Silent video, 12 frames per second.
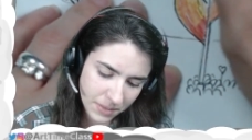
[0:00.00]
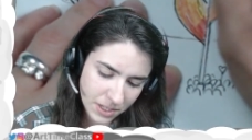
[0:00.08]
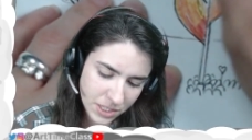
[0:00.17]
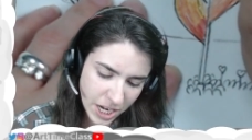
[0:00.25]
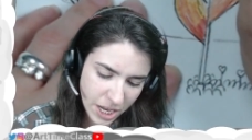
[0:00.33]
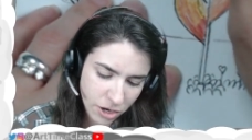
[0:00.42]

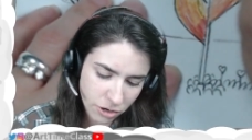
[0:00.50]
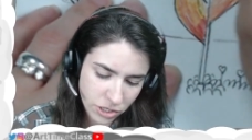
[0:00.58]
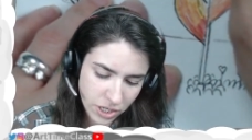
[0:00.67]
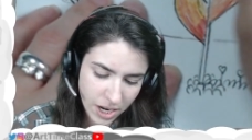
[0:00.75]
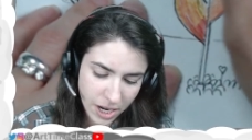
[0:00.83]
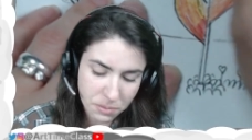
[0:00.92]
Take your
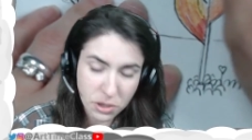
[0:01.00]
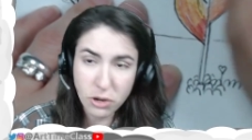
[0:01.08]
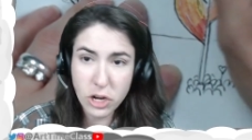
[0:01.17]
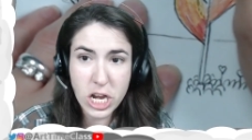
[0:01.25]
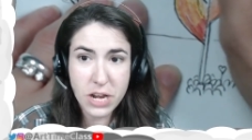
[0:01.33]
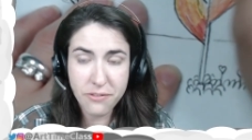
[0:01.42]
time. You don't
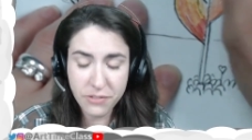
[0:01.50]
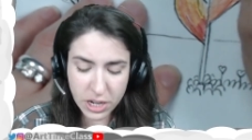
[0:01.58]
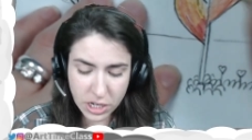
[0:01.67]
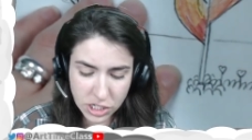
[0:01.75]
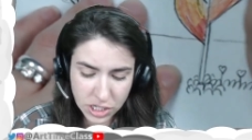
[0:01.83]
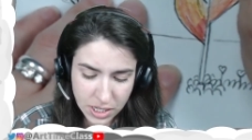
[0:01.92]
need to
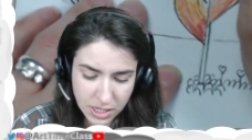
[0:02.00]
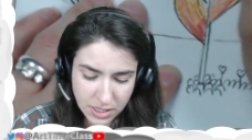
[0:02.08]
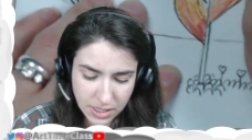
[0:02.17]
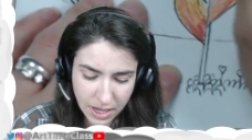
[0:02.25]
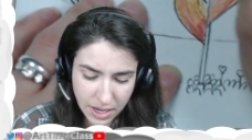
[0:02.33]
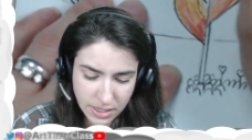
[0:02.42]
finish this,
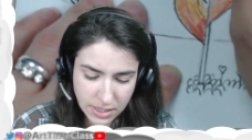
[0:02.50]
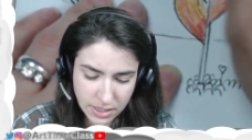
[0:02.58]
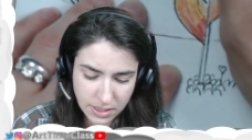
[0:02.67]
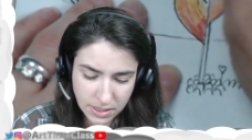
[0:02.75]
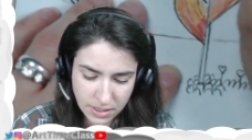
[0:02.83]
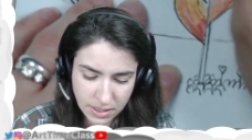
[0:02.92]
guys. It's
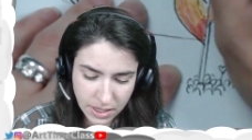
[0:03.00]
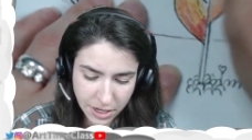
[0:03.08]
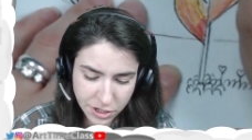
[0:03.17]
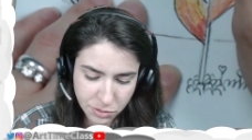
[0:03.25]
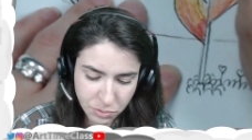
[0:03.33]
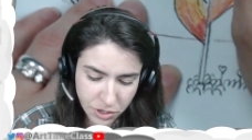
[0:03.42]
a
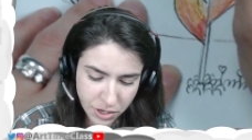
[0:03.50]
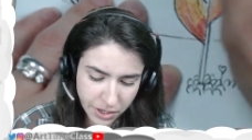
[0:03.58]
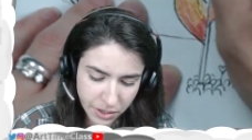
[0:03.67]
sketchbook.